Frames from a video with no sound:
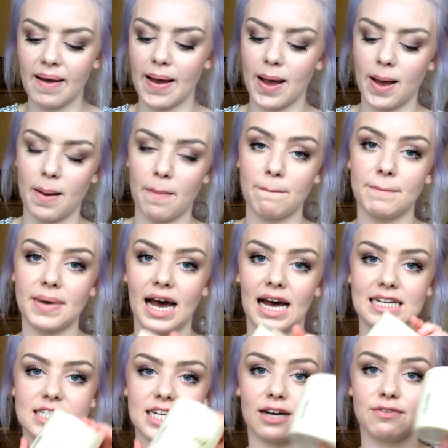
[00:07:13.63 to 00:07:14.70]

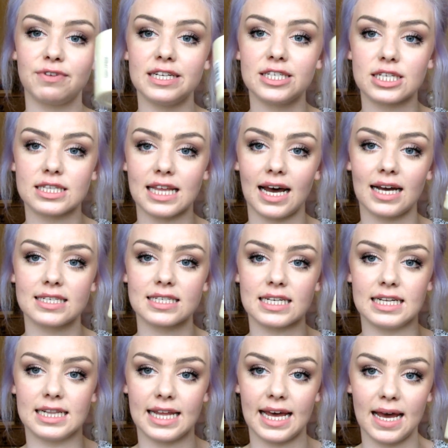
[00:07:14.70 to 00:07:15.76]
And yeah, I featured that
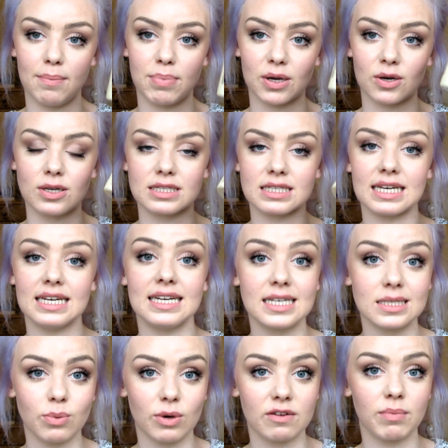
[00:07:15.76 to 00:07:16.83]
in there because it
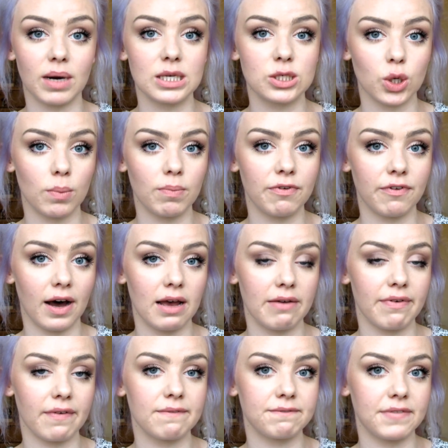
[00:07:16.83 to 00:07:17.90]
is one of my top 5
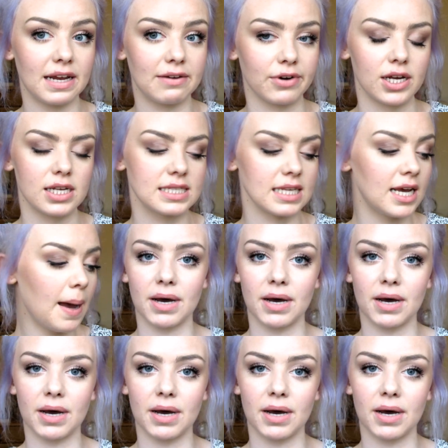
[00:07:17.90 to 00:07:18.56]
favourites.